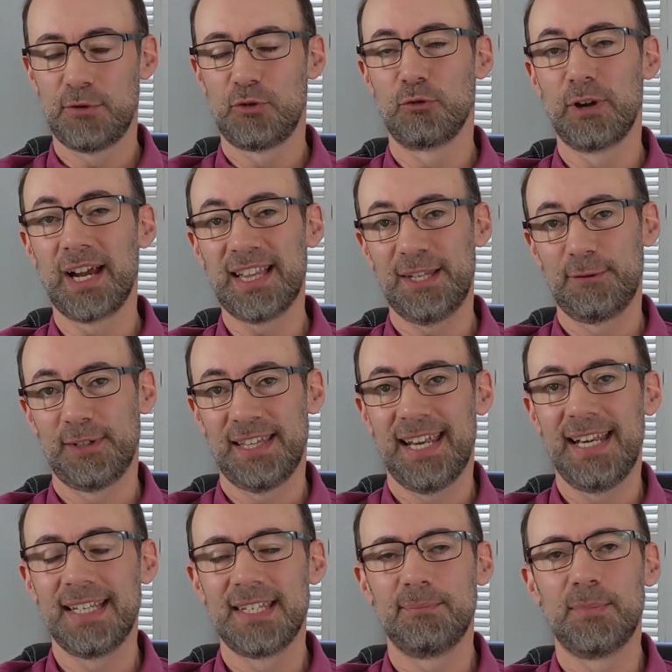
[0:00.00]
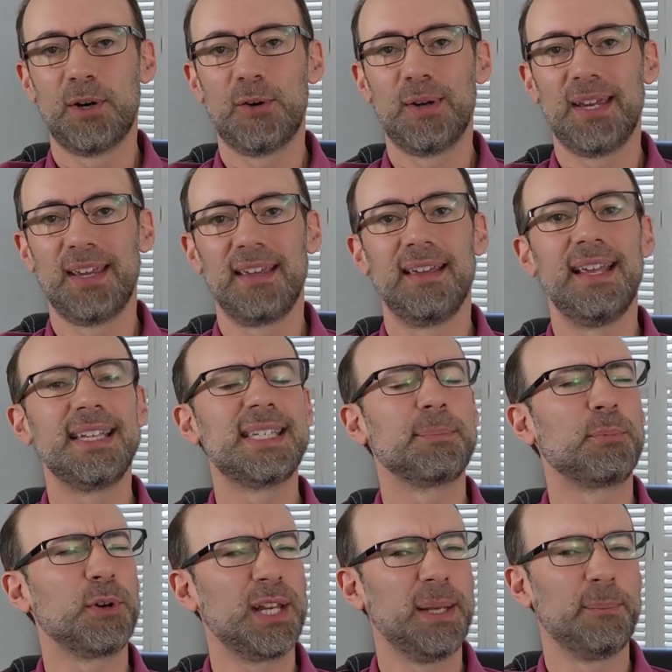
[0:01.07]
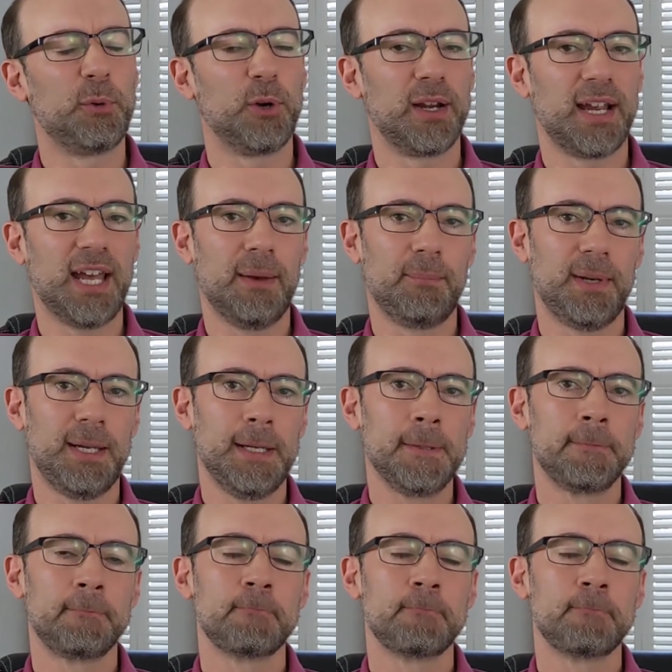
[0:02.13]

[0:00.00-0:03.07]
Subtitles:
directly related to Boeing. It's a pretty important company.